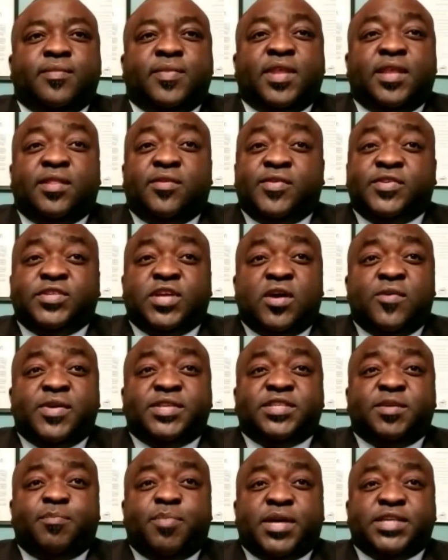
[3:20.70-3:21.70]
There was always
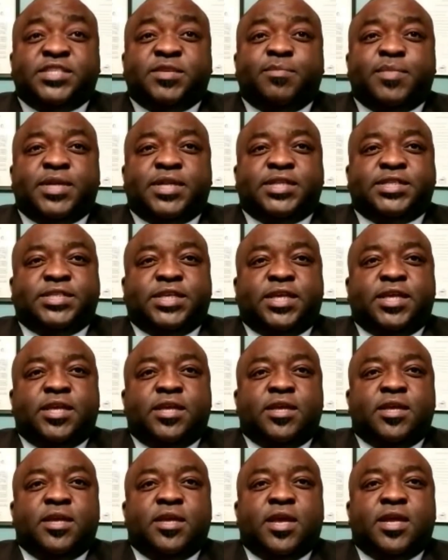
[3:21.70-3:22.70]
a possibility
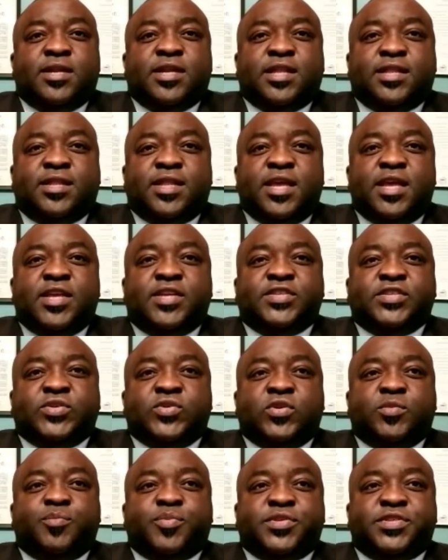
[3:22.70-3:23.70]
that things
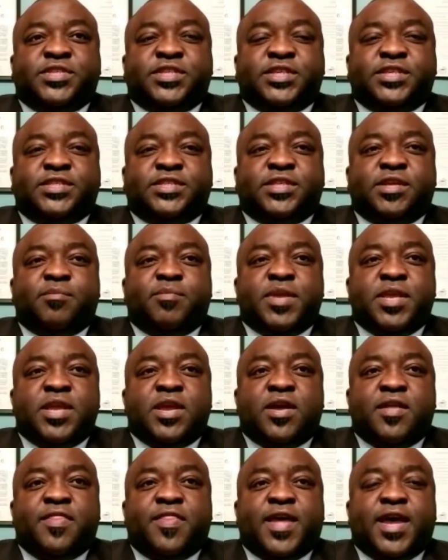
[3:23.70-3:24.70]
could persist
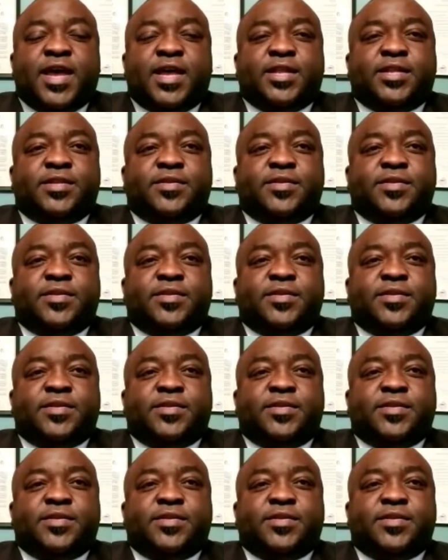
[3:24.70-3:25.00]
beyond that.